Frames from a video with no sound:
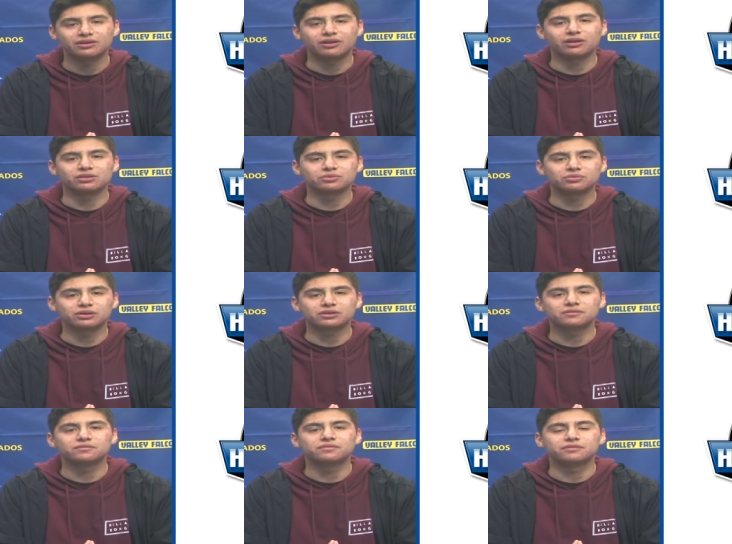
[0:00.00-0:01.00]
All are
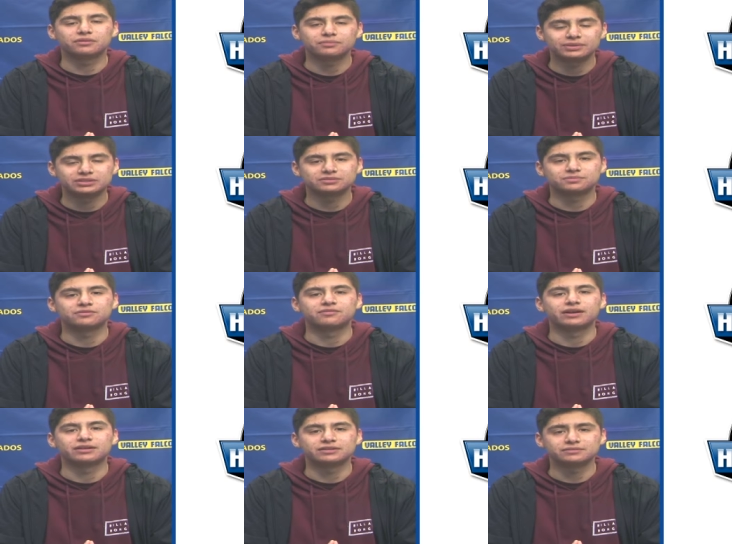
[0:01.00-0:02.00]
welcome for the pizza
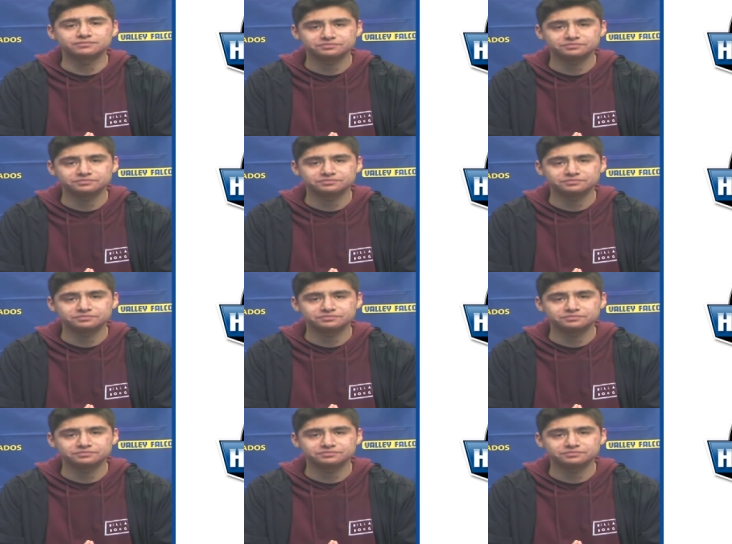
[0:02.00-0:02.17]
provided.